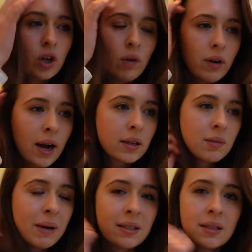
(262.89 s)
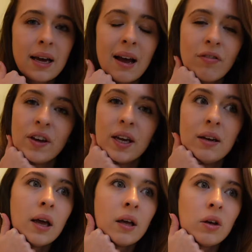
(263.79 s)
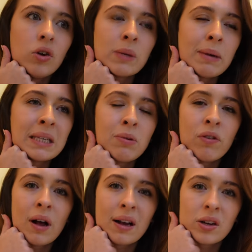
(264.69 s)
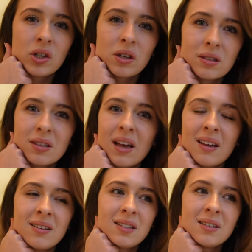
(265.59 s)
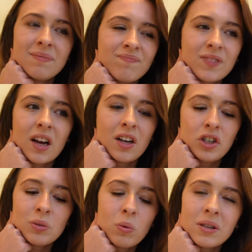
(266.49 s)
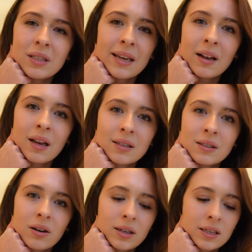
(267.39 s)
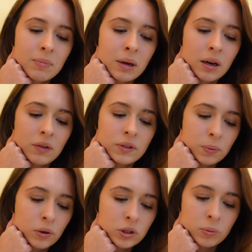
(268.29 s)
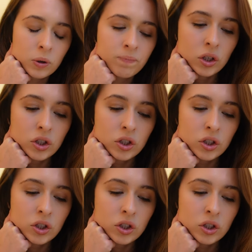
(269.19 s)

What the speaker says: Don't react amazing to caffeine. It usually makes me feel anxious and I just want as little anxiety in my life as possible.